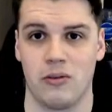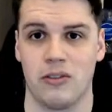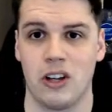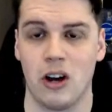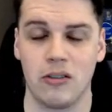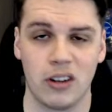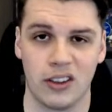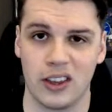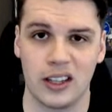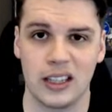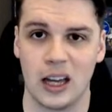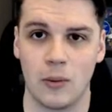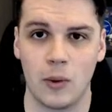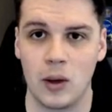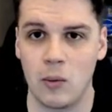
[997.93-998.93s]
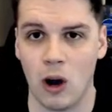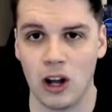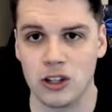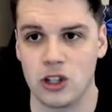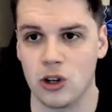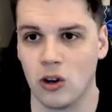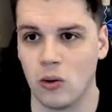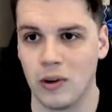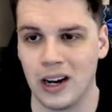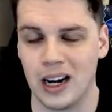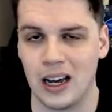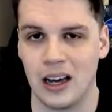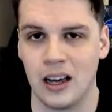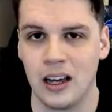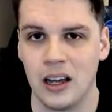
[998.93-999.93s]
The only thing that we weren't sure would
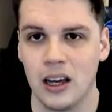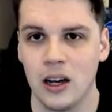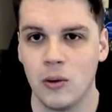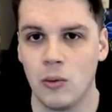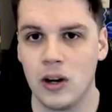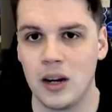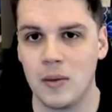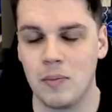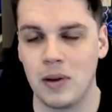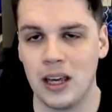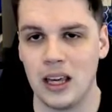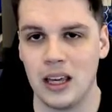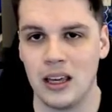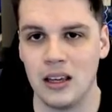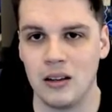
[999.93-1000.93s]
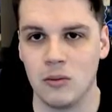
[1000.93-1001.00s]
it be,